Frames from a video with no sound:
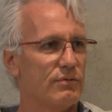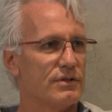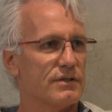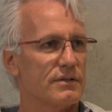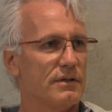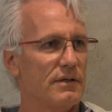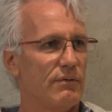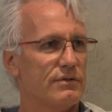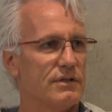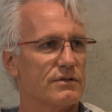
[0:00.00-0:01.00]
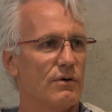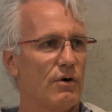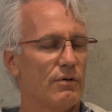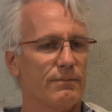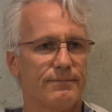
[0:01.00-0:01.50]
It was just it was just
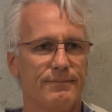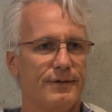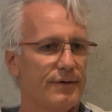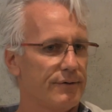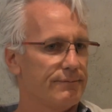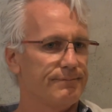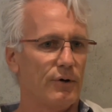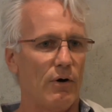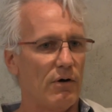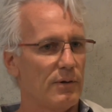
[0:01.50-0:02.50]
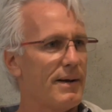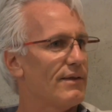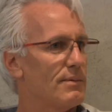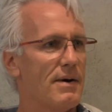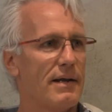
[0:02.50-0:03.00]
all you know, all
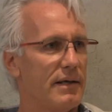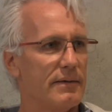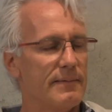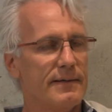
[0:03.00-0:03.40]
about the money.